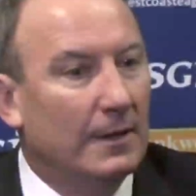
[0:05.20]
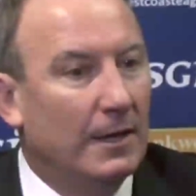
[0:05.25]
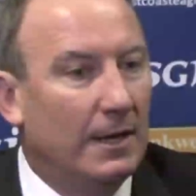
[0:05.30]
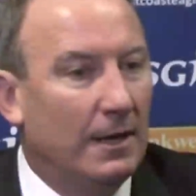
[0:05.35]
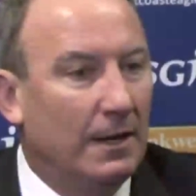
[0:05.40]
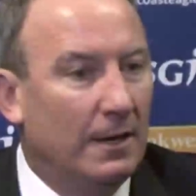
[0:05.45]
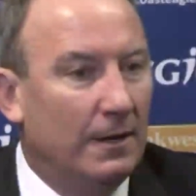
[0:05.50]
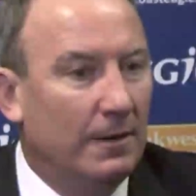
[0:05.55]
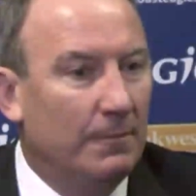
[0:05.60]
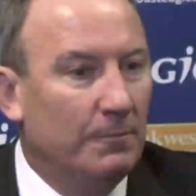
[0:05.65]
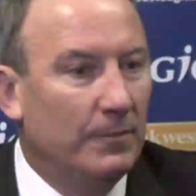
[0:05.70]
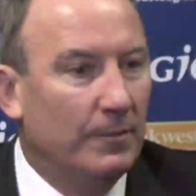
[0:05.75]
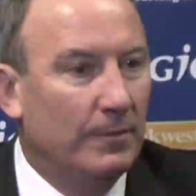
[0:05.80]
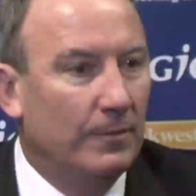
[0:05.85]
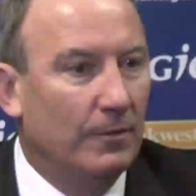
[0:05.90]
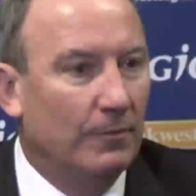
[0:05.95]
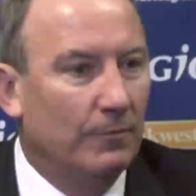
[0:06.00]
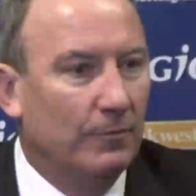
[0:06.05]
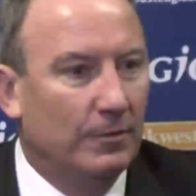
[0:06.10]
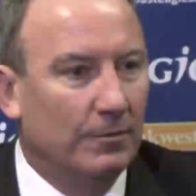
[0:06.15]

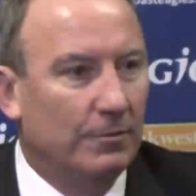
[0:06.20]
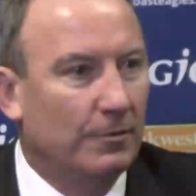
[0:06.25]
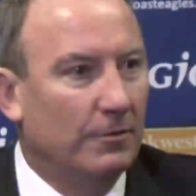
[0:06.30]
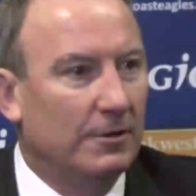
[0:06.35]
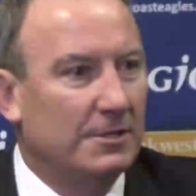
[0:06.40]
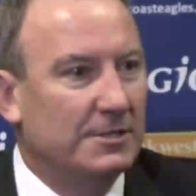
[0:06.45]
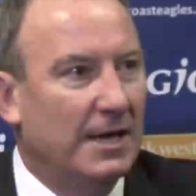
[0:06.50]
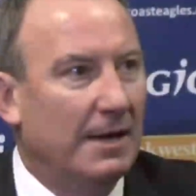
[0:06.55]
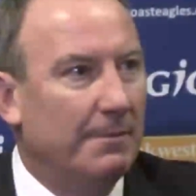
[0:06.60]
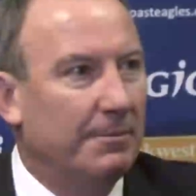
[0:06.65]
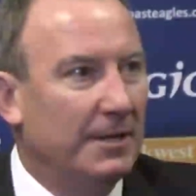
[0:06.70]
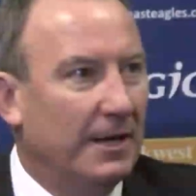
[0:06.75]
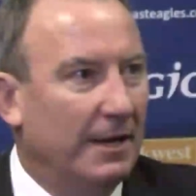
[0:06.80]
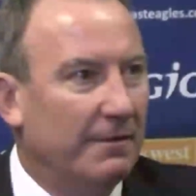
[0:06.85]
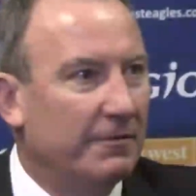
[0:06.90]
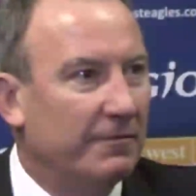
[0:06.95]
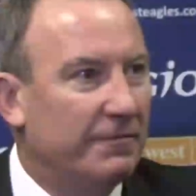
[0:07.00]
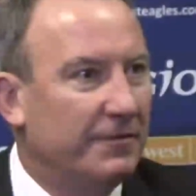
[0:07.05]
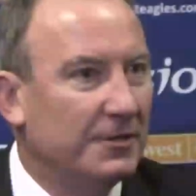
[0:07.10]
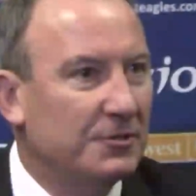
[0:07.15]
We're always happy to
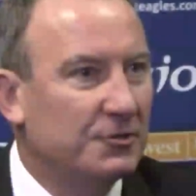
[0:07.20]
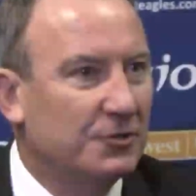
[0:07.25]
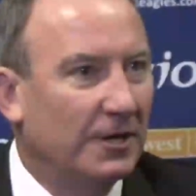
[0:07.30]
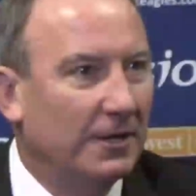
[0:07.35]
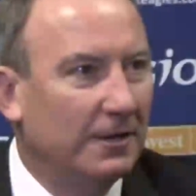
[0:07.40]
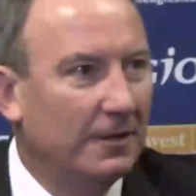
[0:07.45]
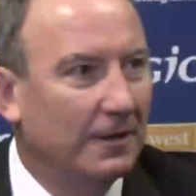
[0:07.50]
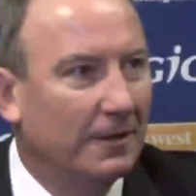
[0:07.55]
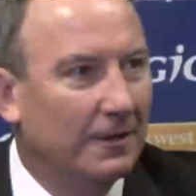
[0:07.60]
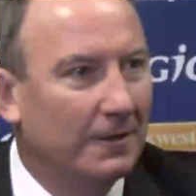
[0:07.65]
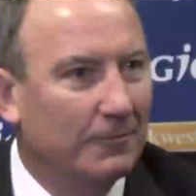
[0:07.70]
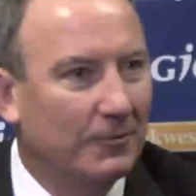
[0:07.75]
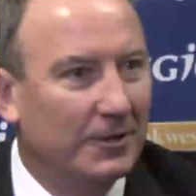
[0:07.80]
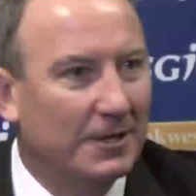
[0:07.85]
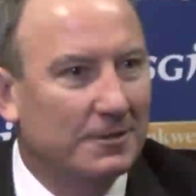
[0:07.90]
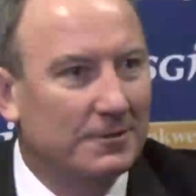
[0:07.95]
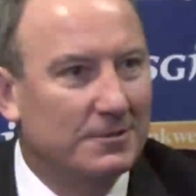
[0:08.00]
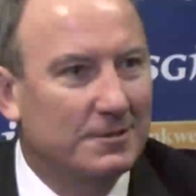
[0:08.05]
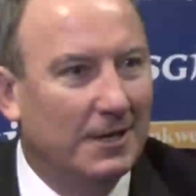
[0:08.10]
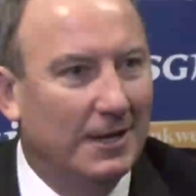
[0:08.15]
have a fixture. We
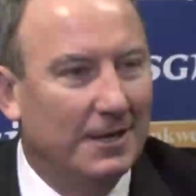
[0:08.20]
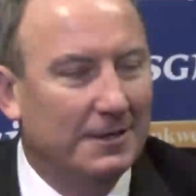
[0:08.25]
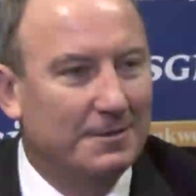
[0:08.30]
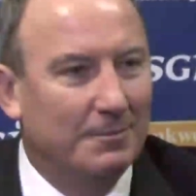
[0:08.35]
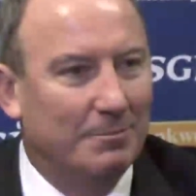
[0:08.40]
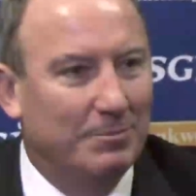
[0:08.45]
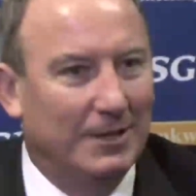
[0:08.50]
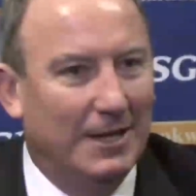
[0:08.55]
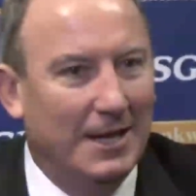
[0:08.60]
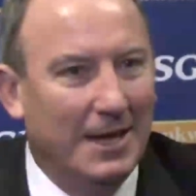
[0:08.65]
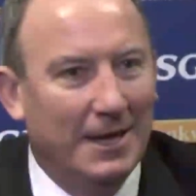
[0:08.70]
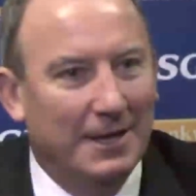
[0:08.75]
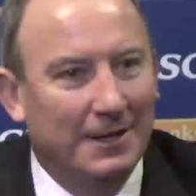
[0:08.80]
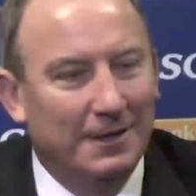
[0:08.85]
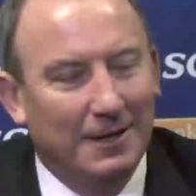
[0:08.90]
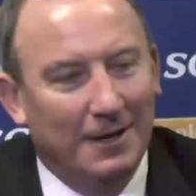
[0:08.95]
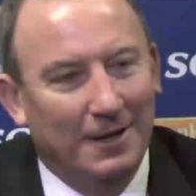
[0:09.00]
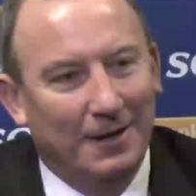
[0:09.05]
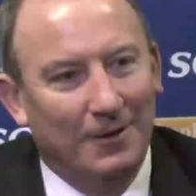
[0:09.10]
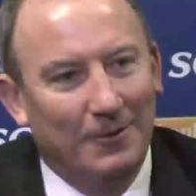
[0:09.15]
can start to
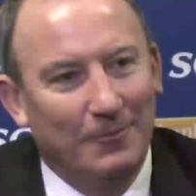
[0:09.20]
plan.